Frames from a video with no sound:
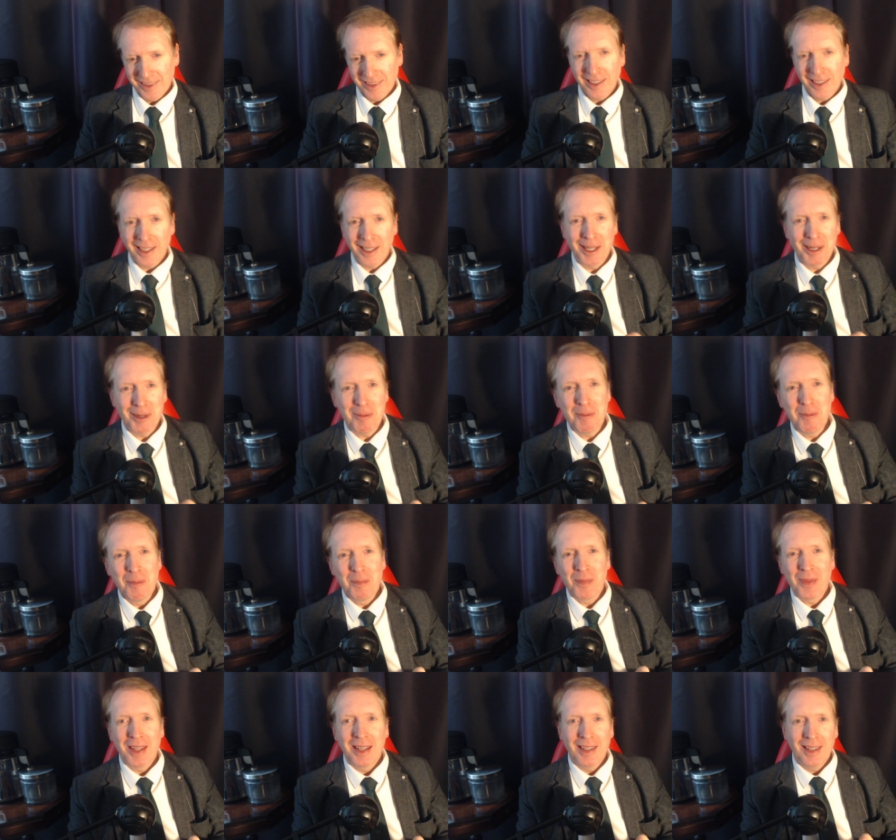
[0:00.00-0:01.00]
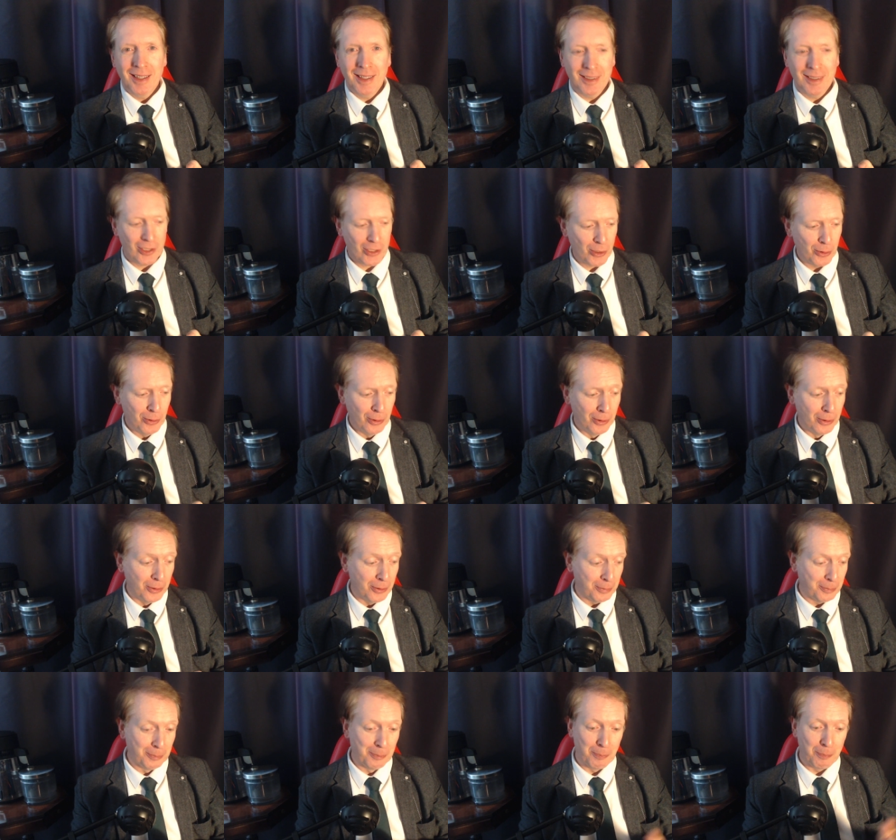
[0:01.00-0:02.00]
Um,
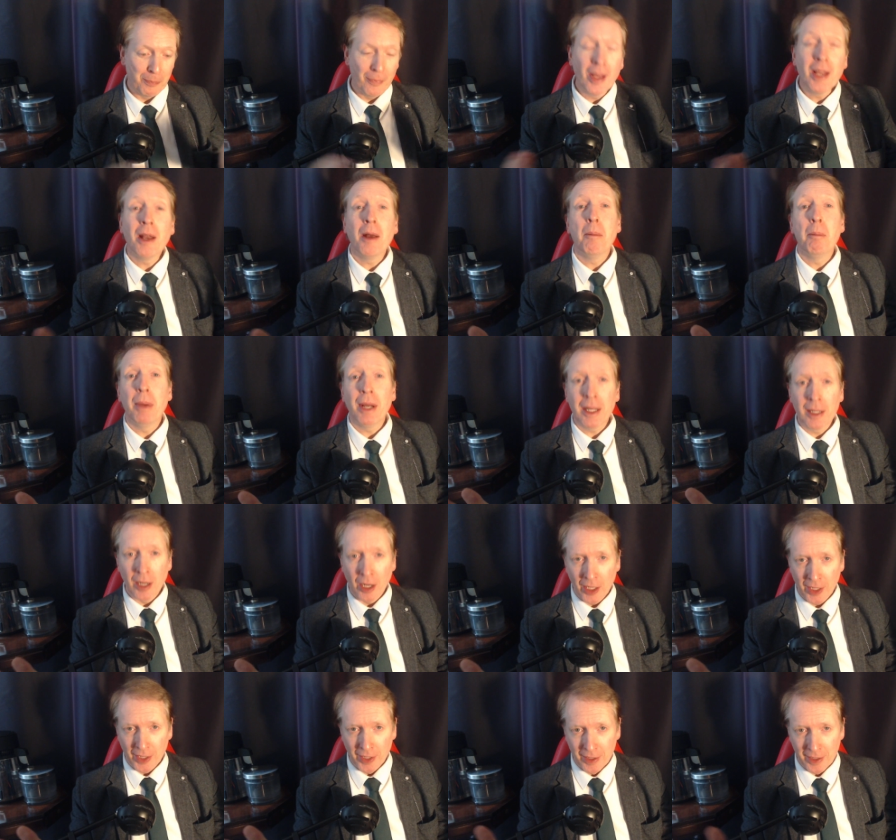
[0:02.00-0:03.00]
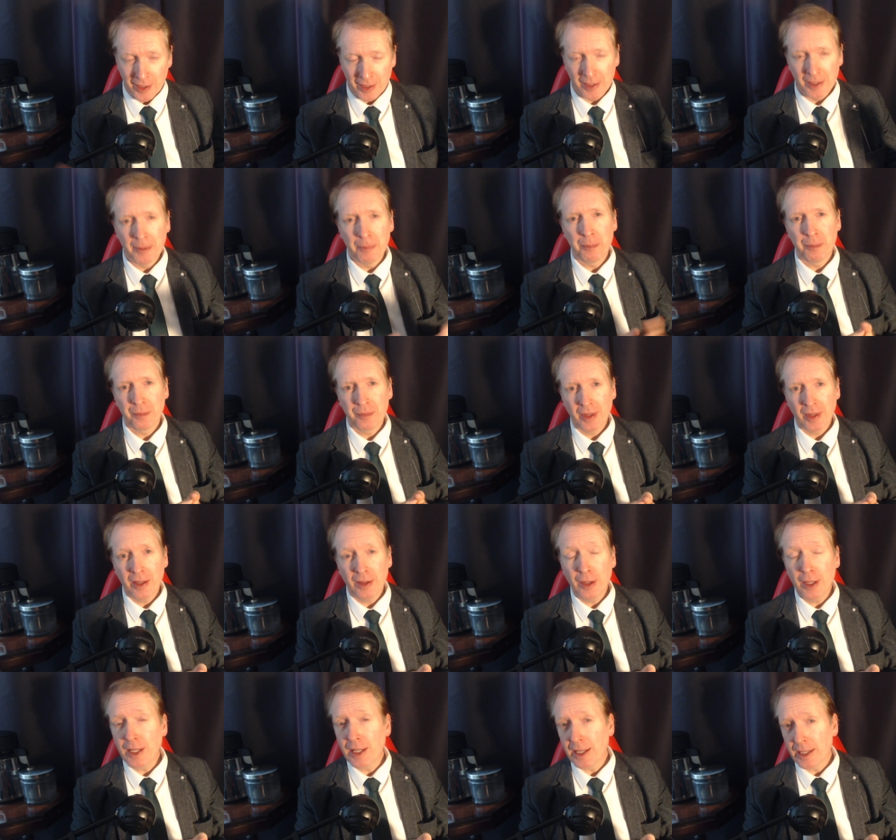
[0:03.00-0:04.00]
so, begun
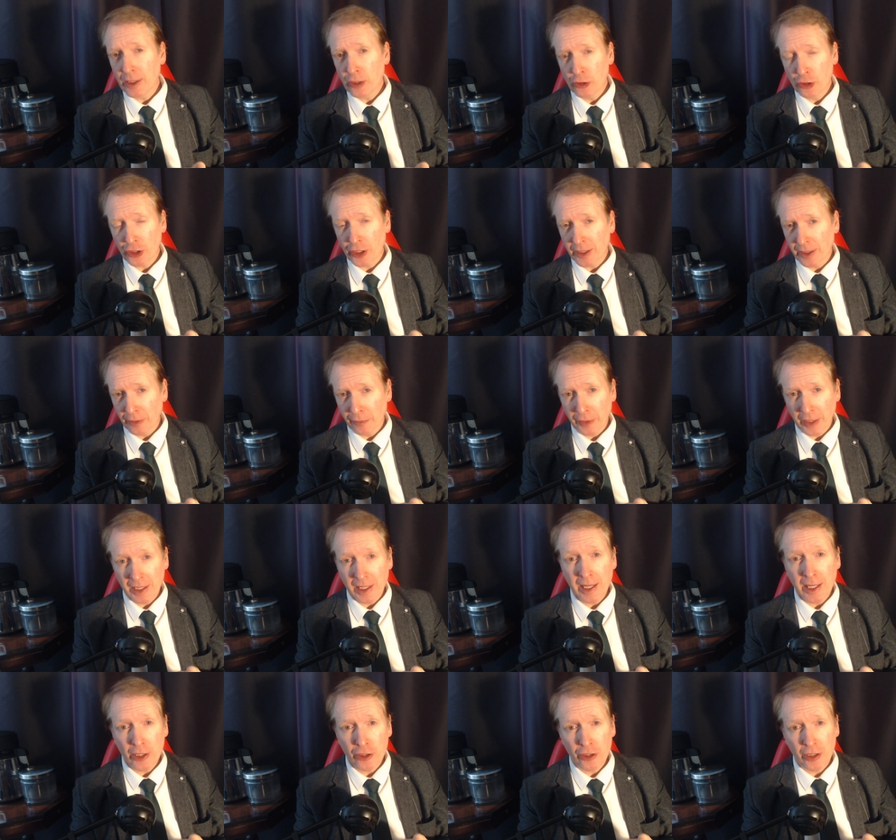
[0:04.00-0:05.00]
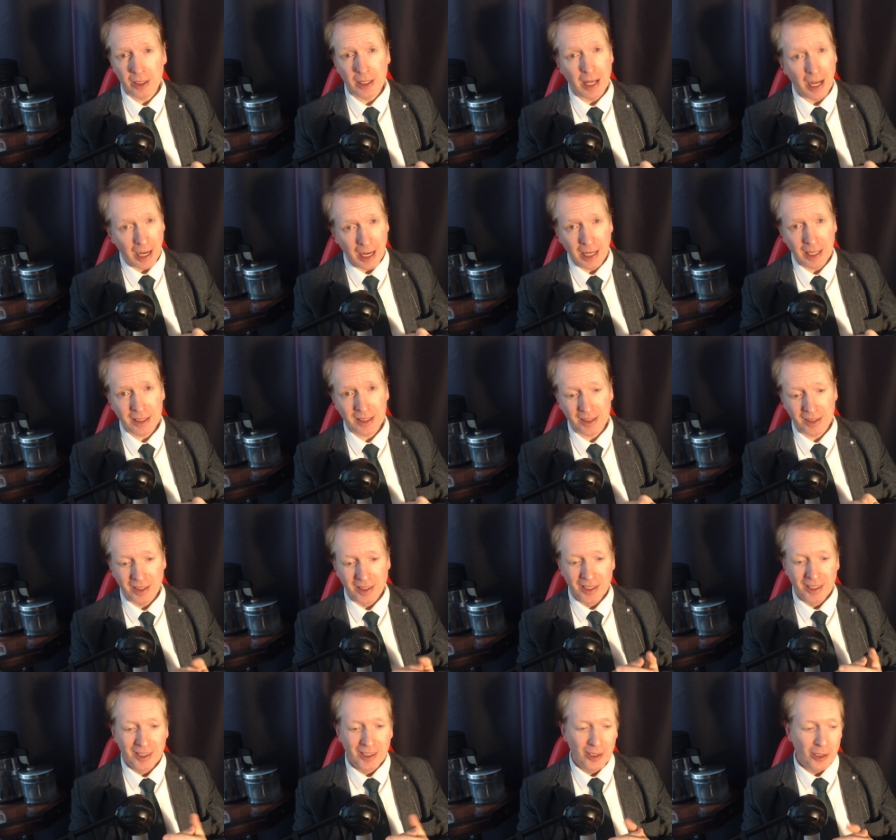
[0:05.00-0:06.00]
the enshittification has.
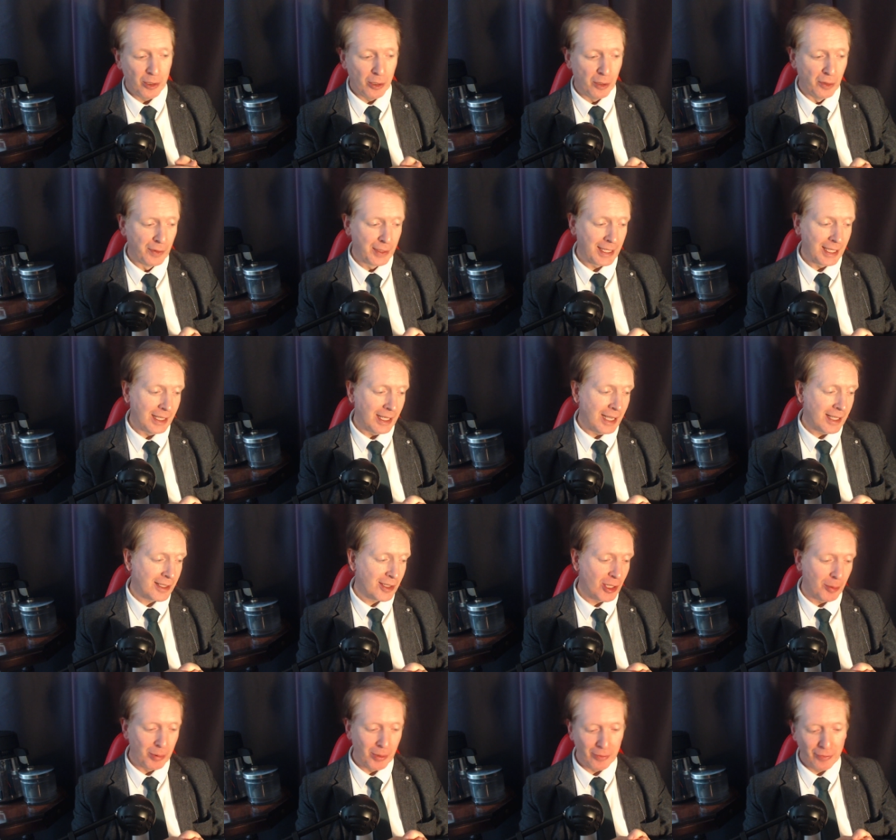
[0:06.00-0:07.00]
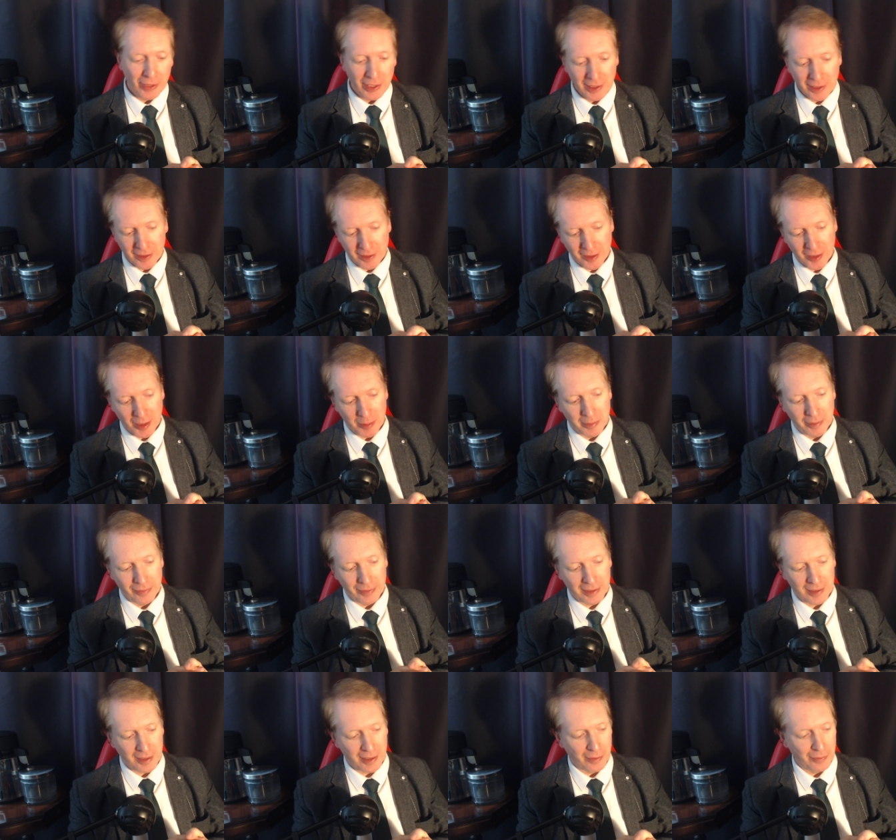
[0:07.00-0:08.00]
Over the last couple of years, some of
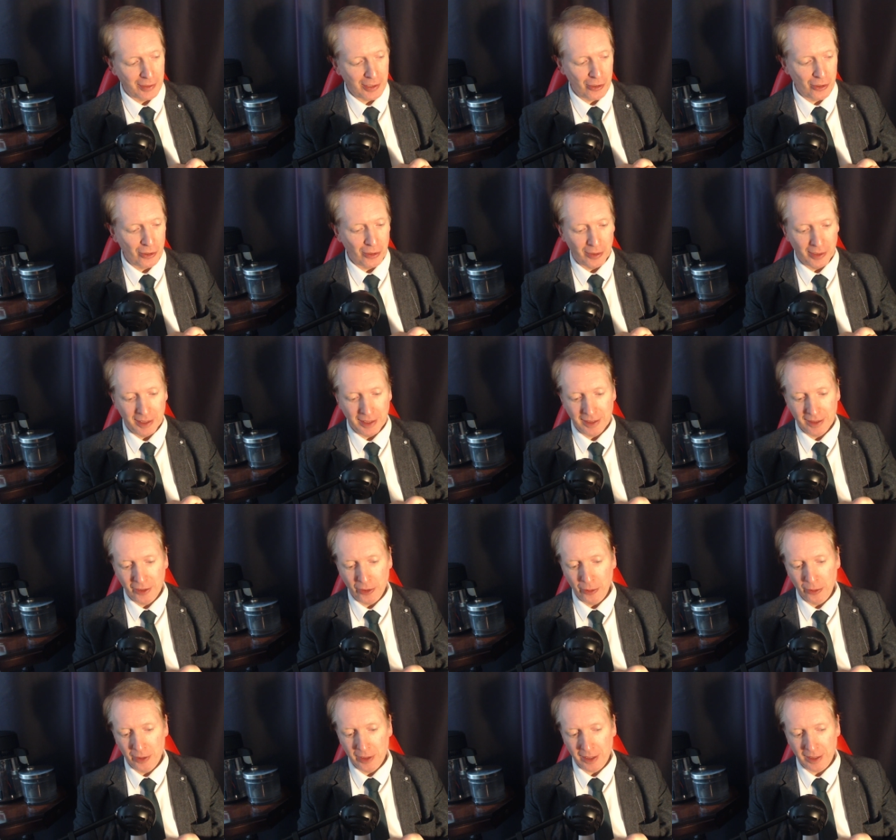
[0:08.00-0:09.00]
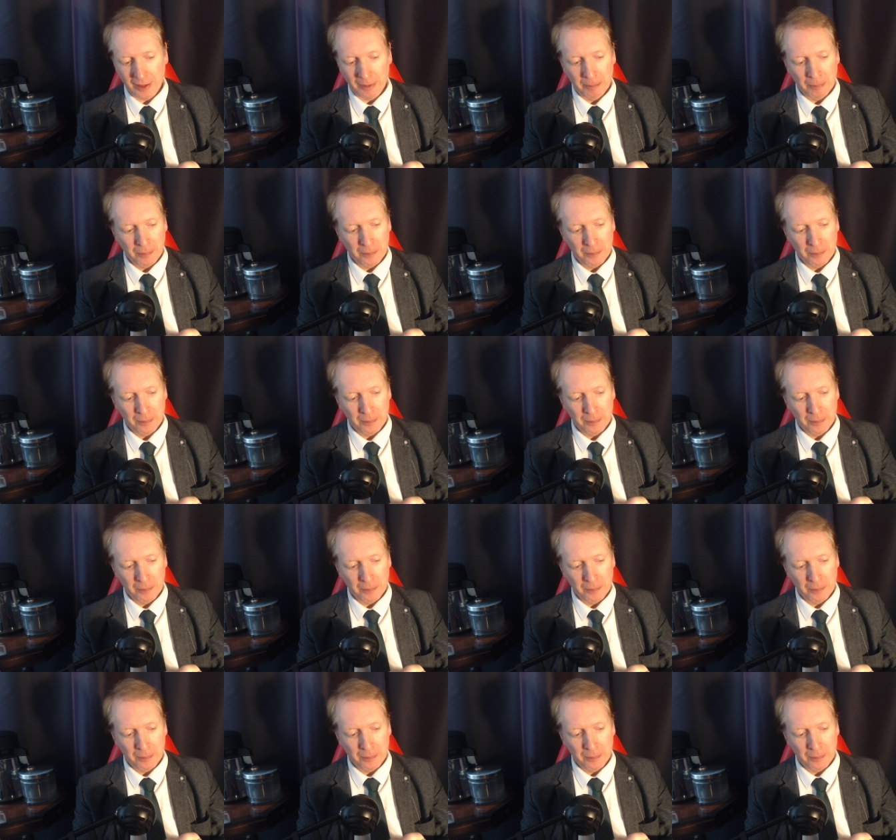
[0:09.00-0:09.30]
us have enjoyed using